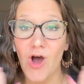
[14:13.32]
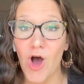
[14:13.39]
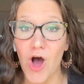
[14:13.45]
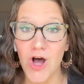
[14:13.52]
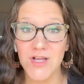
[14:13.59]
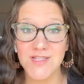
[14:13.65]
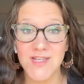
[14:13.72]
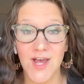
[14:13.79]

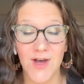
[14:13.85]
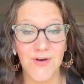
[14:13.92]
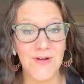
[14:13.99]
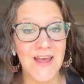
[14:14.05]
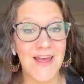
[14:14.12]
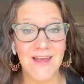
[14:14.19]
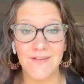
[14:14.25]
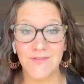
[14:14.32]

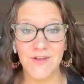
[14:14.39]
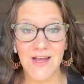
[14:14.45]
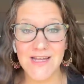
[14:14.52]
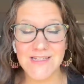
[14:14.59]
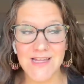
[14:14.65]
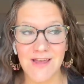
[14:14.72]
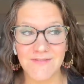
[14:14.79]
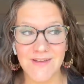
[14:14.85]
Also, if you
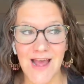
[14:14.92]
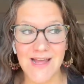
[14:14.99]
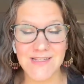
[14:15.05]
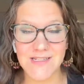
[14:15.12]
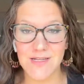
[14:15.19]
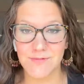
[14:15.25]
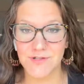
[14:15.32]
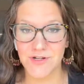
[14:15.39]
guys have not
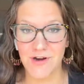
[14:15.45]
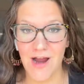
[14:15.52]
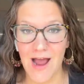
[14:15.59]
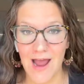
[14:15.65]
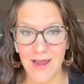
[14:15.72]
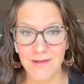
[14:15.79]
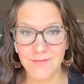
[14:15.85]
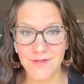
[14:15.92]

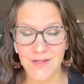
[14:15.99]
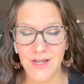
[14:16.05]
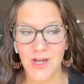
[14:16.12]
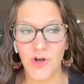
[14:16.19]
subscribed,